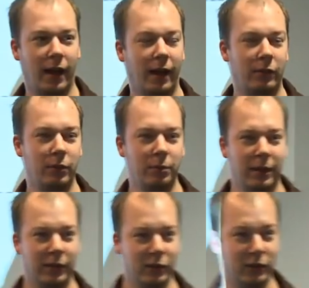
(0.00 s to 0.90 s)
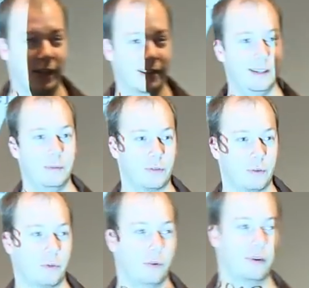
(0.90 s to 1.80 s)
Have you been using Xdebug
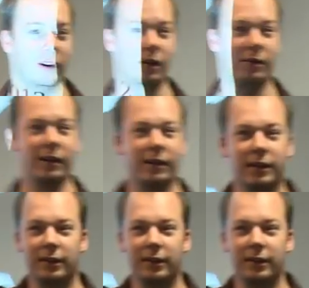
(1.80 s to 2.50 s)
for profiling already?